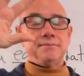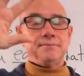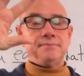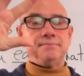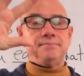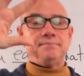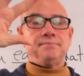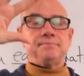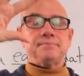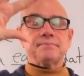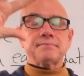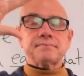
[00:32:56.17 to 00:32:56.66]

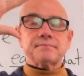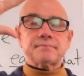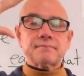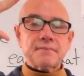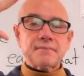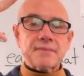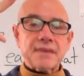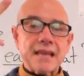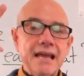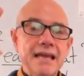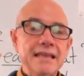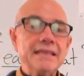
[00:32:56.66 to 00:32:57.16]
and
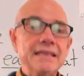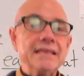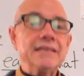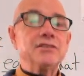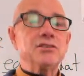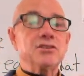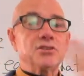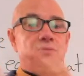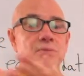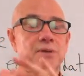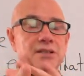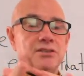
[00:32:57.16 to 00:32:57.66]
then
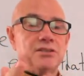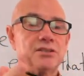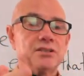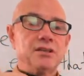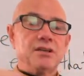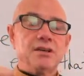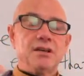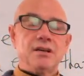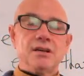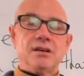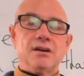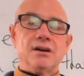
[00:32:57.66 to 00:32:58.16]
switch.
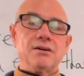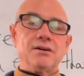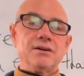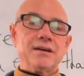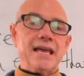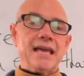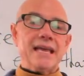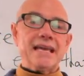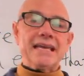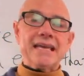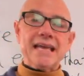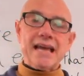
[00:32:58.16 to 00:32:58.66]

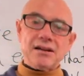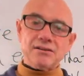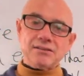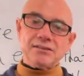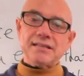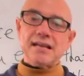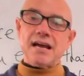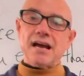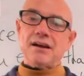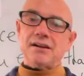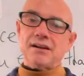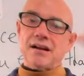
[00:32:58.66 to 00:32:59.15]
Okay,
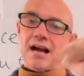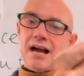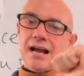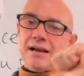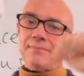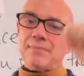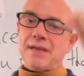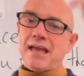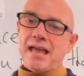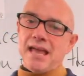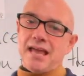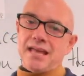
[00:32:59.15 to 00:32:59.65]
countdown.
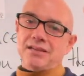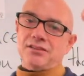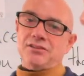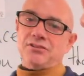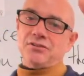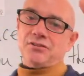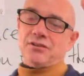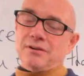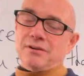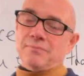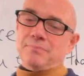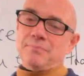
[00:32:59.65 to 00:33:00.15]
I'm A and
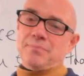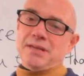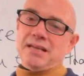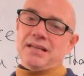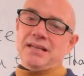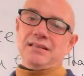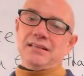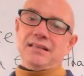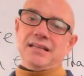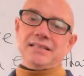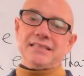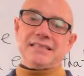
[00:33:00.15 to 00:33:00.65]
you B.
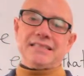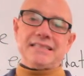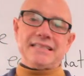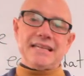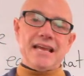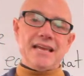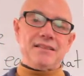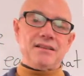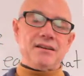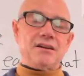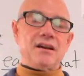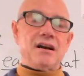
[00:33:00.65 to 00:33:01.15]
Let's
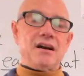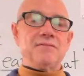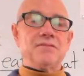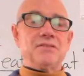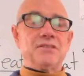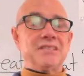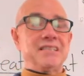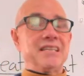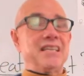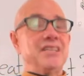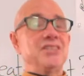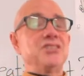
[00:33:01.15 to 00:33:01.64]
say the
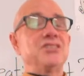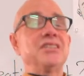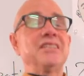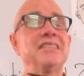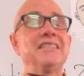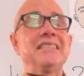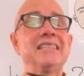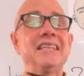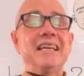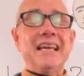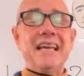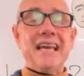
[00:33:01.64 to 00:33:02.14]
conversation
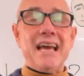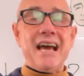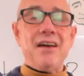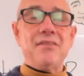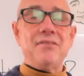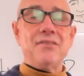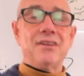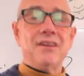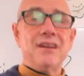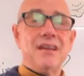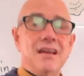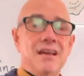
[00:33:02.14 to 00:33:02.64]

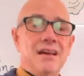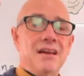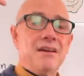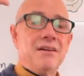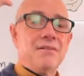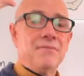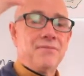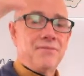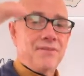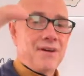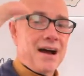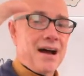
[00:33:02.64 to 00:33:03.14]
together.
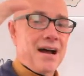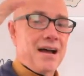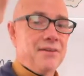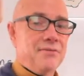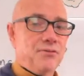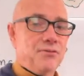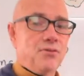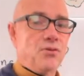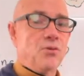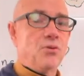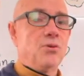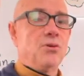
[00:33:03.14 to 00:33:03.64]
Five,
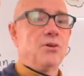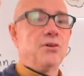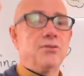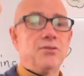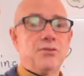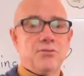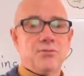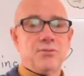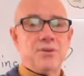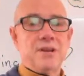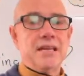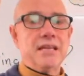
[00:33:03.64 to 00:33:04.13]
four,
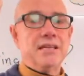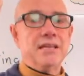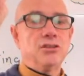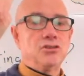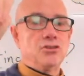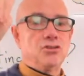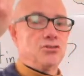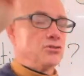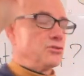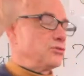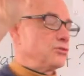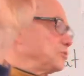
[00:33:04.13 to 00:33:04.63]
three,
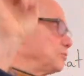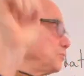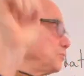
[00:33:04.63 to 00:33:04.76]
two,